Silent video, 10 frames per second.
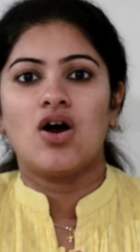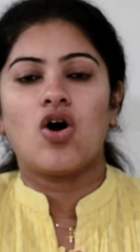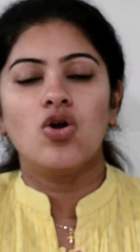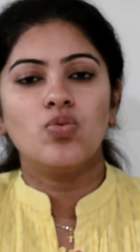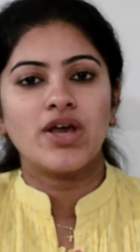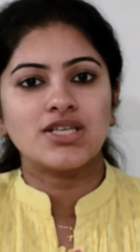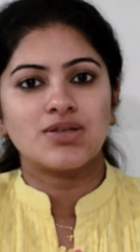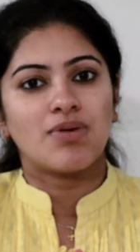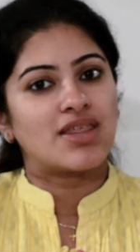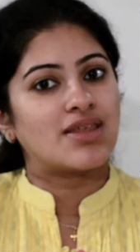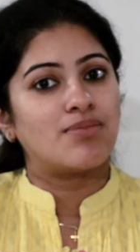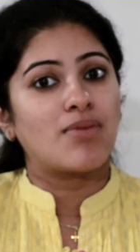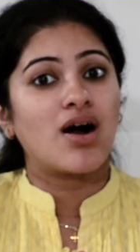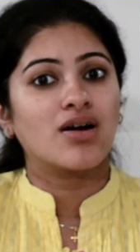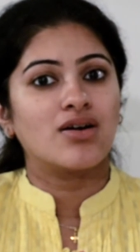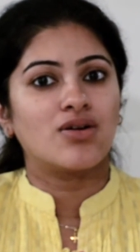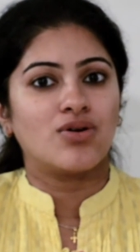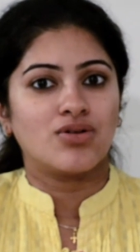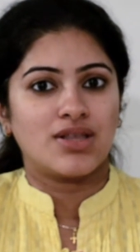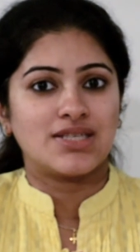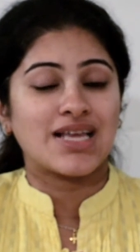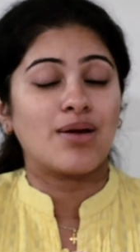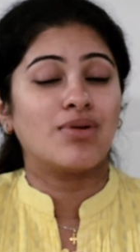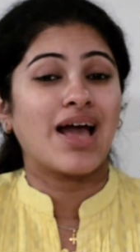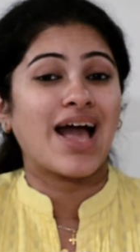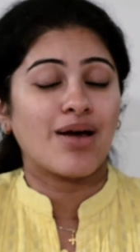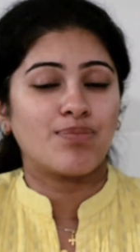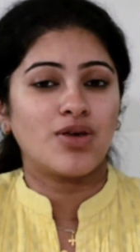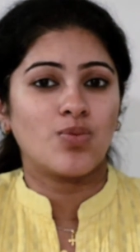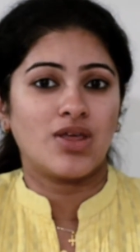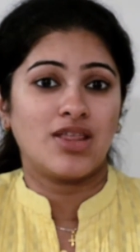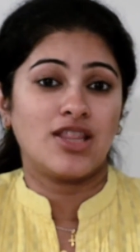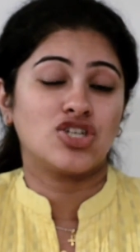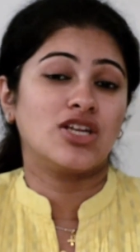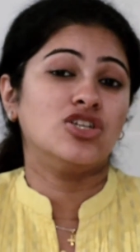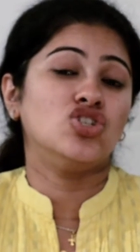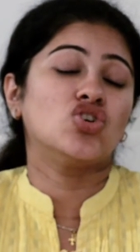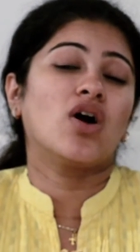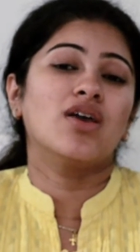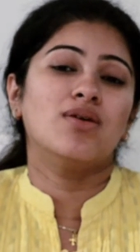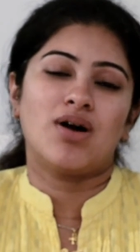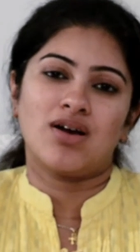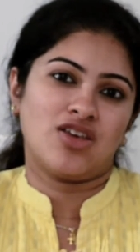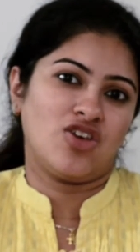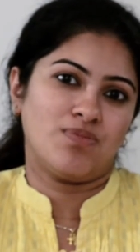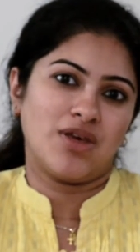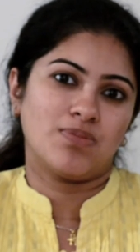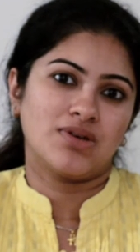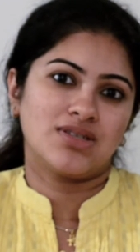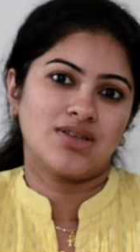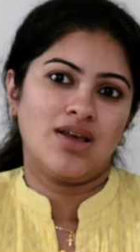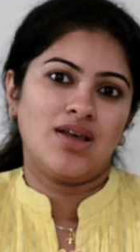Always make the marker or the examiner happy when they should enjoy marking your papers.